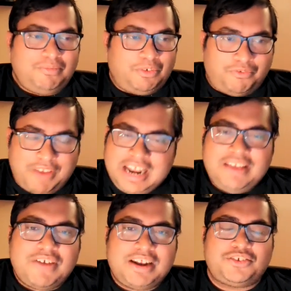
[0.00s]
very,
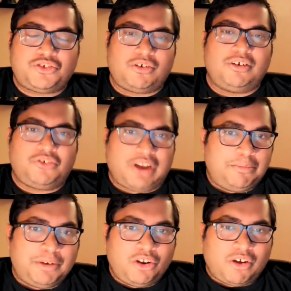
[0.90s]
very strong
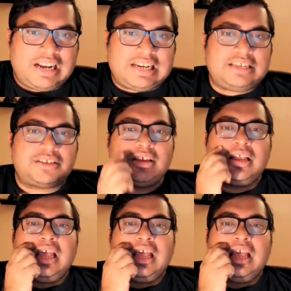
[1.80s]
tribal loyalties.